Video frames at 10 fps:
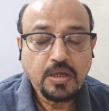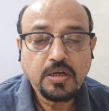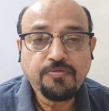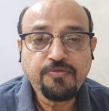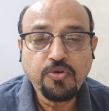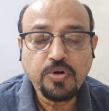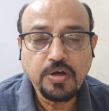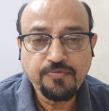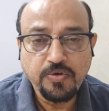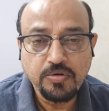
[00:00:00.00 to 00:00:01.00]
Now
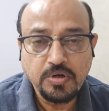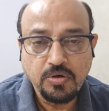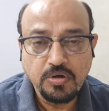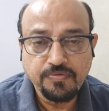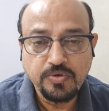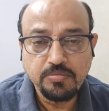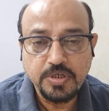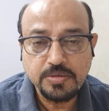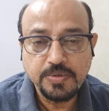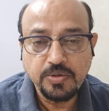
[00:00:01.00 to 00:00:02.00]
flora, fauna, all of you
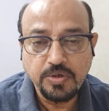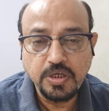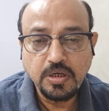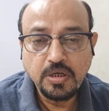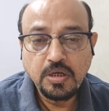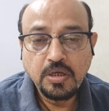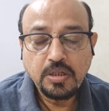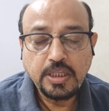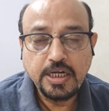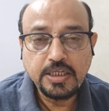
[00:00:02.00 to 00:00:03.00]
must be knowing,
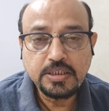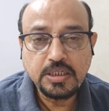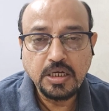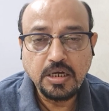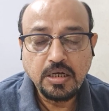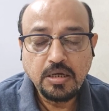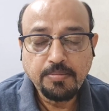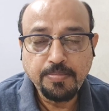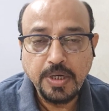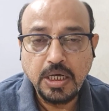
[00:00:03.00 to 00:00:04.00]
that is the
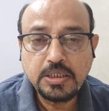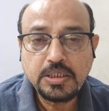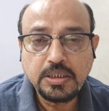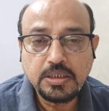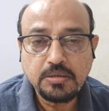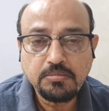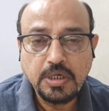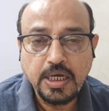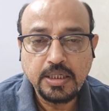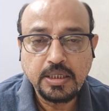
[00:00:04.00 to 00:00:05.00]
plant
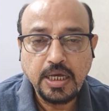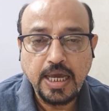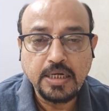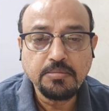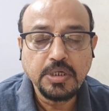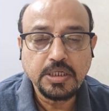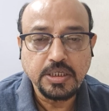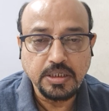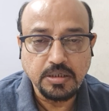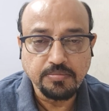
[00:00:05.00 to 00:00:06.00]
kingdom and the animal
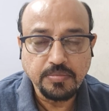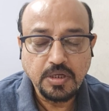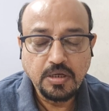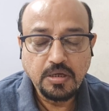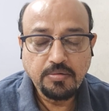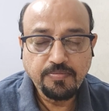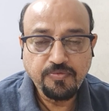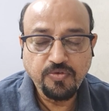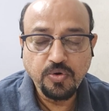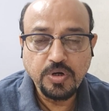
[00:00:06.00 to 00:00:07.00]
kingdom.
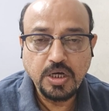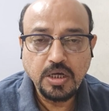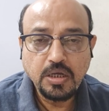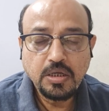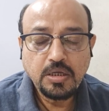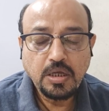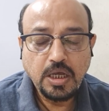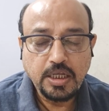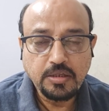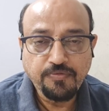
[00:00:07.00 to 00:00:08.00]
Flora
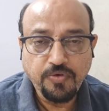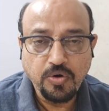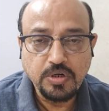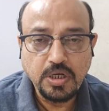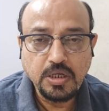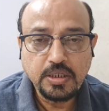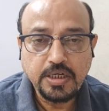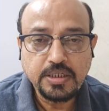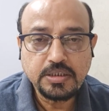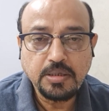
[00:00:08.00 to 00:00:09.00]
and the fauna,
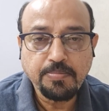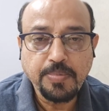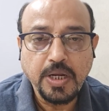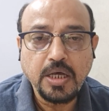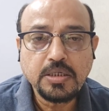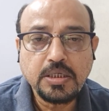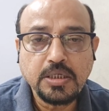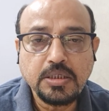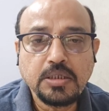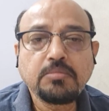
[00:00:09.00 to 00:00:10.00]
that is the plant
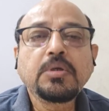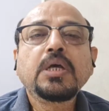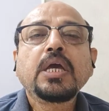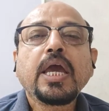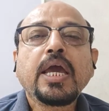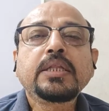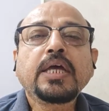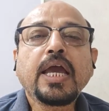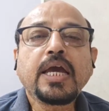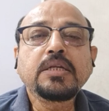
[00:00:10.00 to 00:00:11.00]
kingdom and
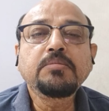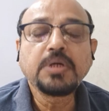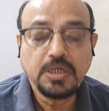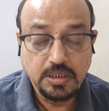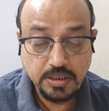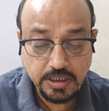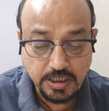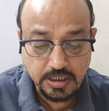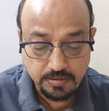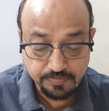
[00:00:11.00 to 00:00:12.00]
the animal
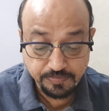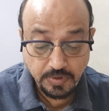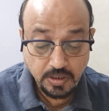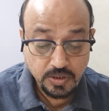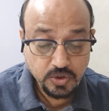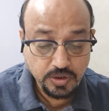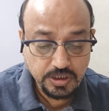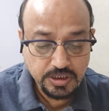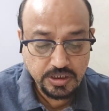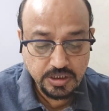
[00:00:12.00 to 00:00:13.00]
kingdom. So
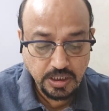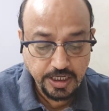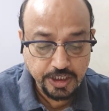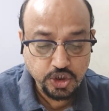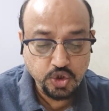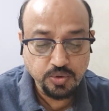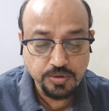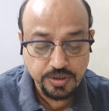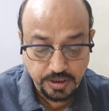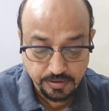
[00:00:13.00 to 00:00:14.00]
this is the
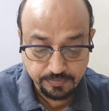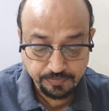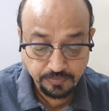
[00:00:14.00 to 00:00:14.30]
estuary.